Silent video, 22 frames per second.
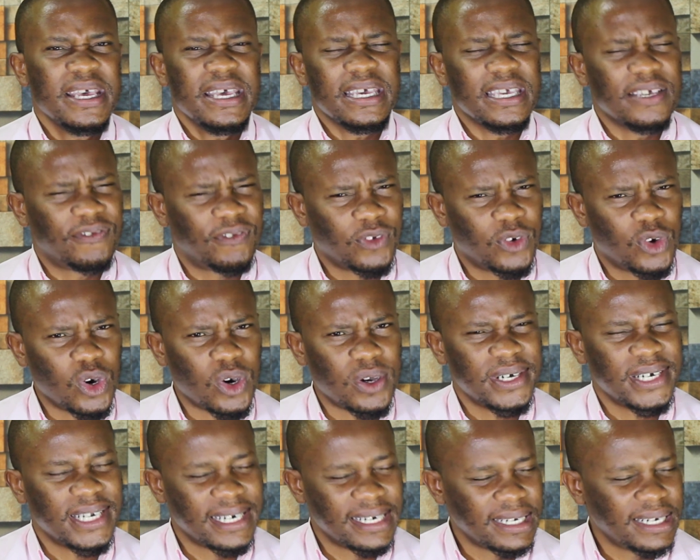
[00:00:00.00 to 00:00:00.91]
If
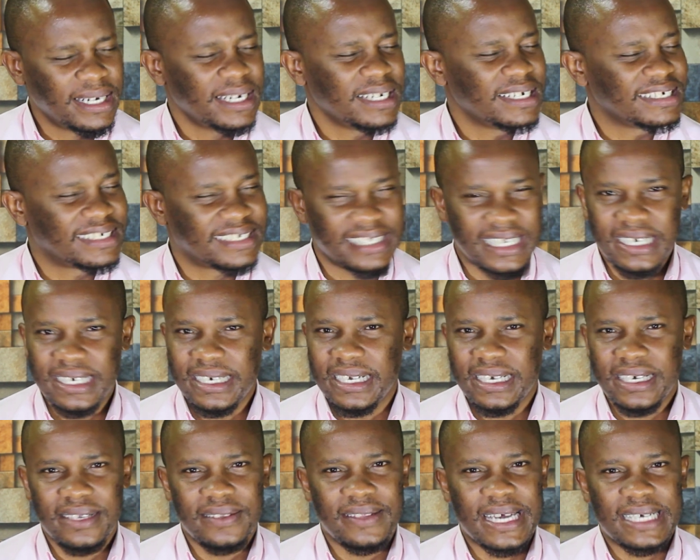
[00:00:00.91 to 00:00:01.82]
God really
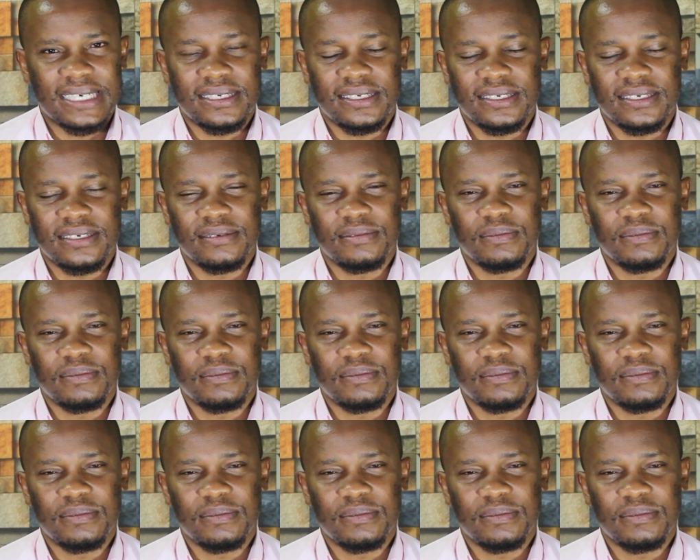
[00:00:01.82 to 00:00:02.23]
intended that